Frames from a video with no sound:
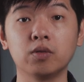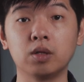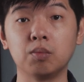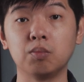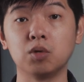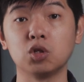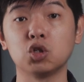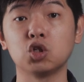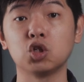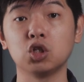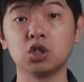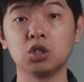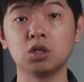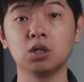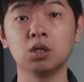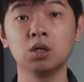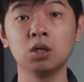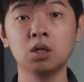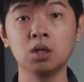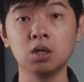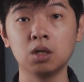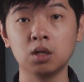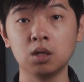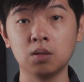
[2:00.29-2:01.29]
of diminishing
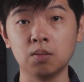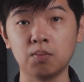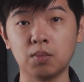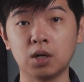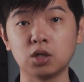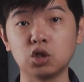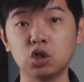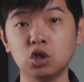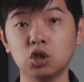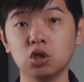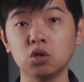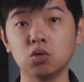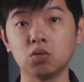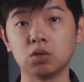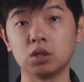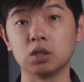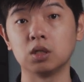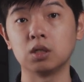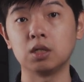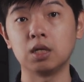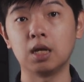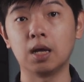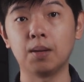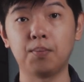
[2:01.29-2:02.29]
marginal
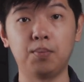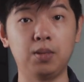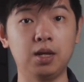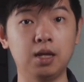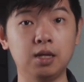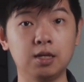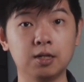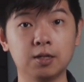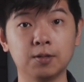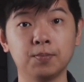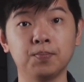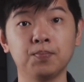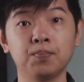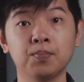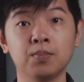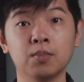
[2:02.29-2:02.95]
utility at play here.